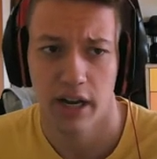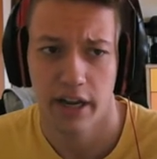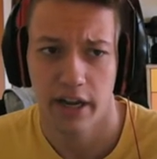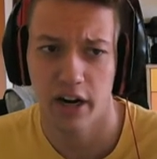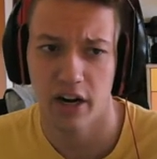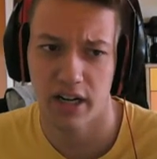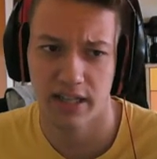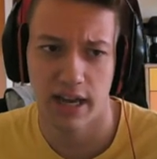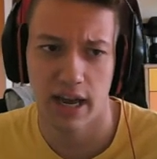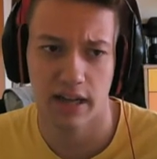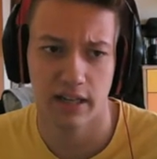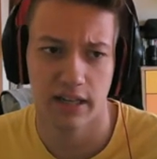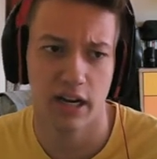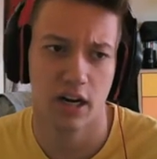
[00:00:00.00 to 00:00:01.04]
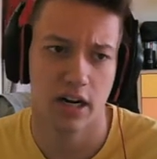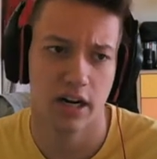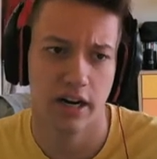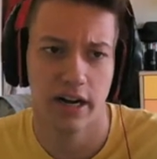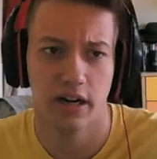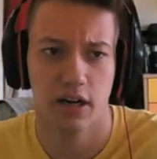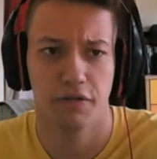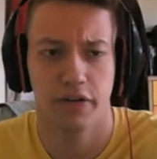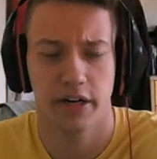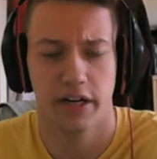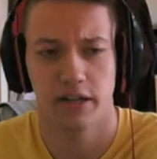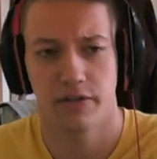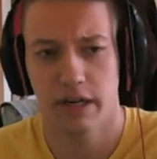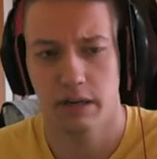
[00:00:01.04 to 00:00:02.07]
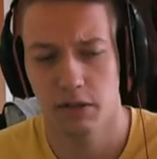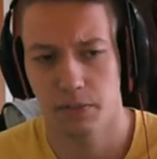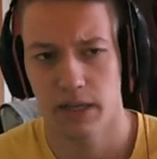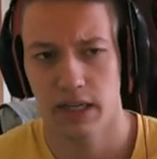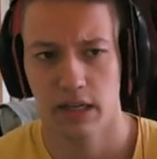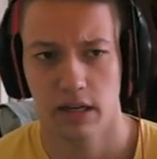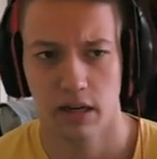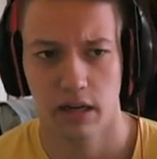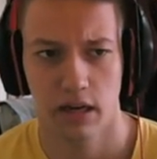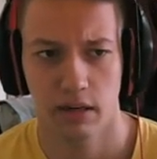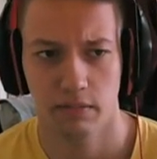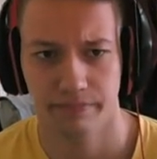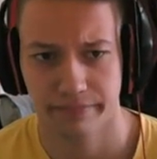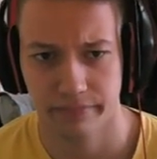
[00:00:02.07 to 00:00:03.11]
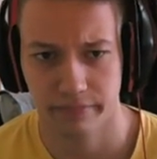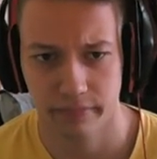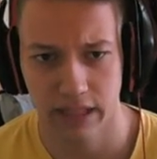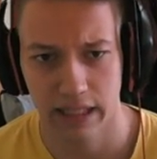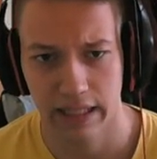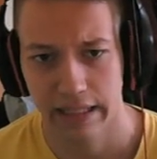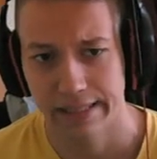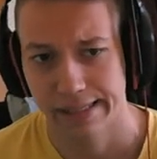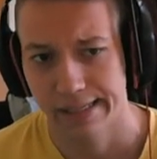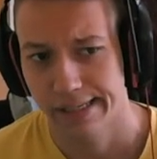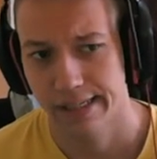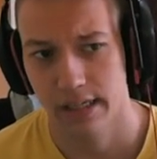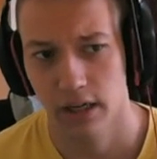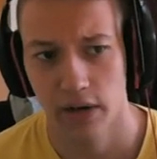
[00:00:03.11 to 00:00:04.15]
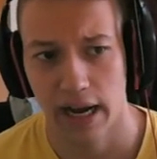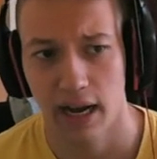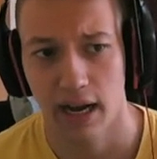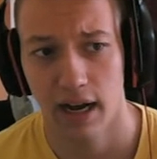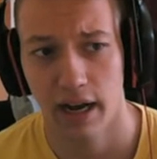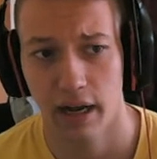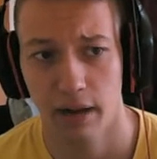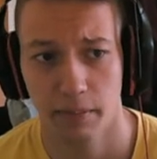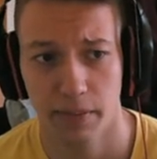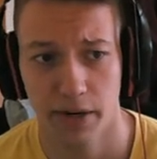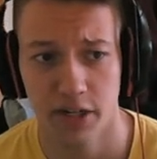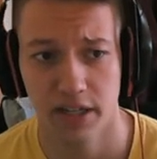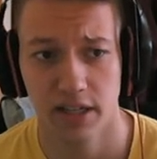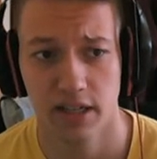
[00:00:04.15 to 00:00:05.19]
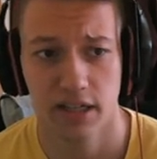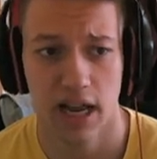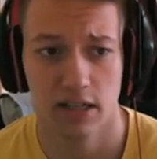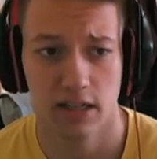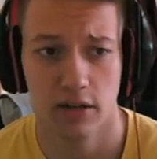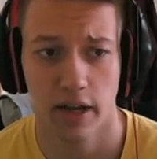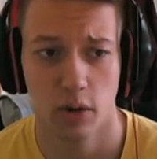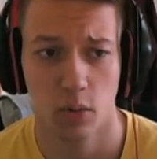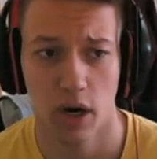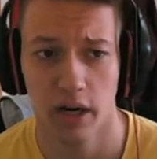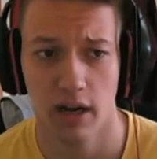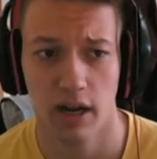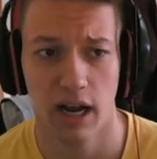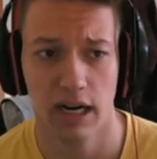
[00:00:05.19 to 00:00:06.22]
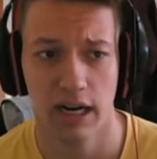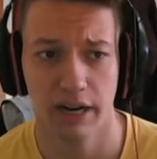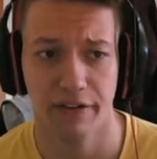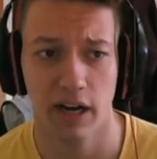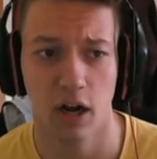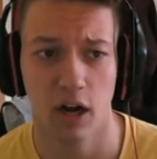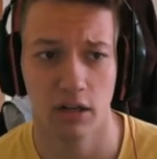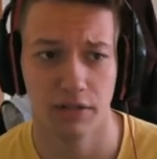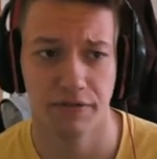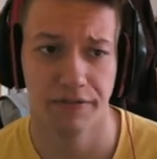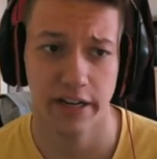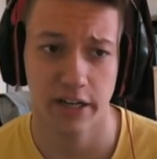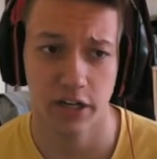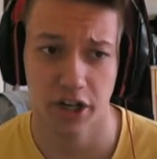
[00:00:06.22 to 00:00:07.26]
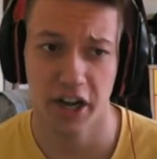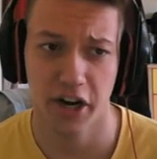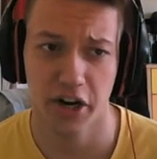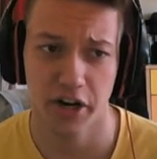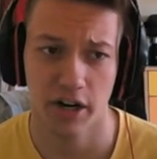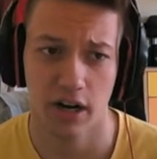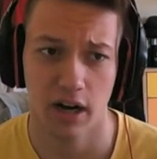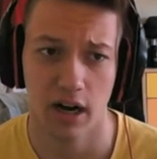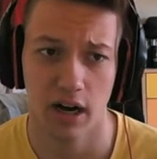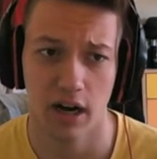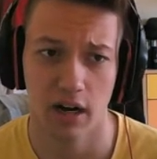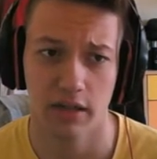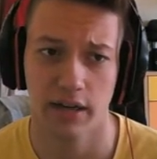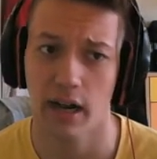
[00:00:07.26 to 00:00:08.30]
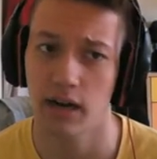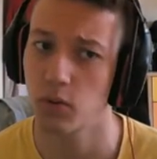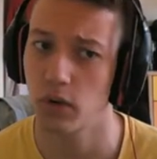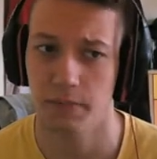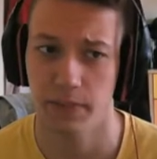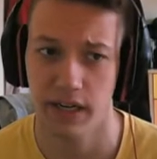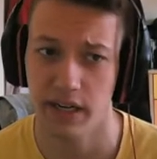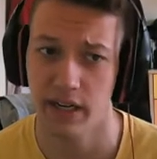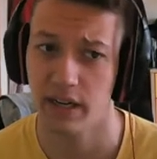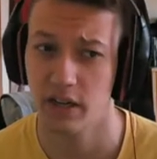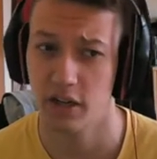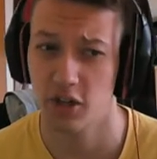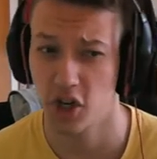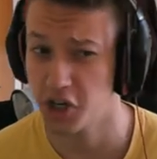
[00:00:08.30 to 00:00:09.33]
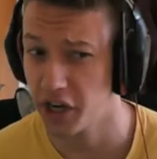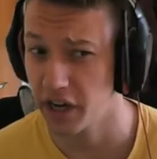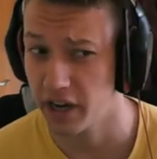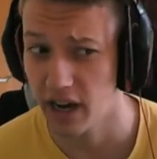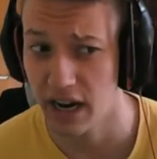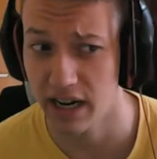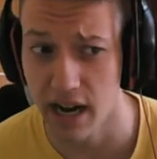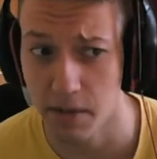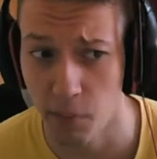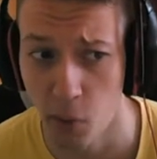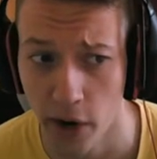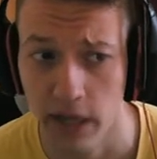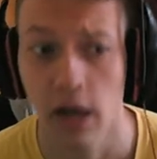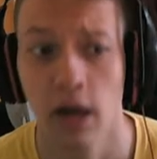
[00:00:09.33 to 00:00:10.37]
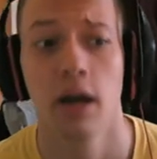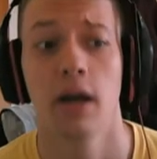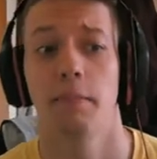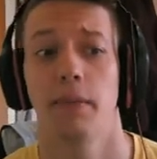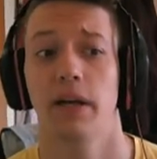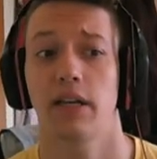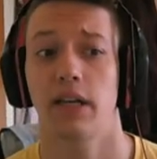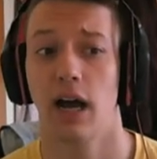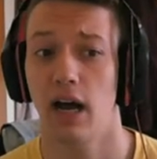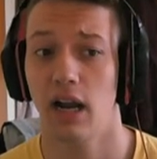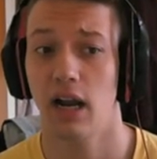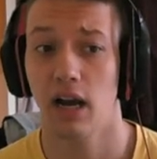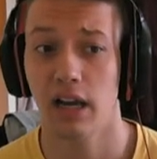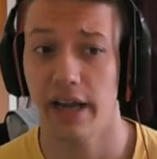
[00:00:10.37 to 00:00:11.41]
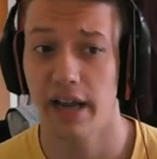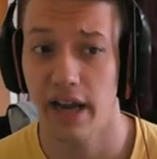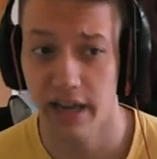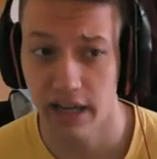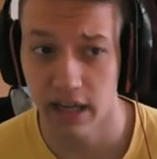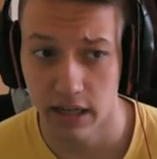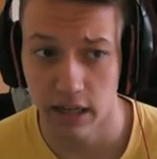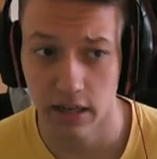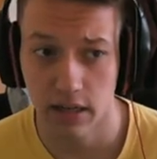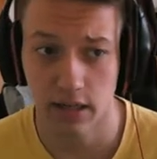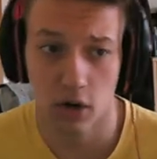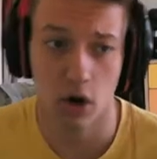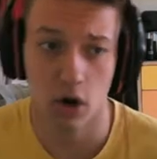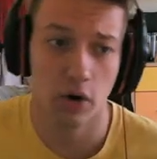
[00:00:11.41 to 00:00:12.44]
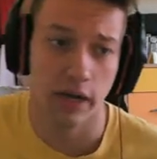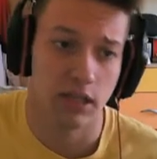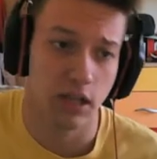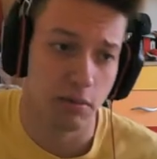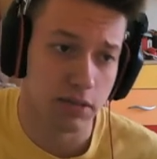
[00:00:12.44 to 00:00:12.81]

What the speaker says: Here I sack the Arcanine, go for the extreme speed. So yeah, Bird Jesus has to take one. If I got flinched here, that would be GG at that point. But luckily I didn't. So okay, stop.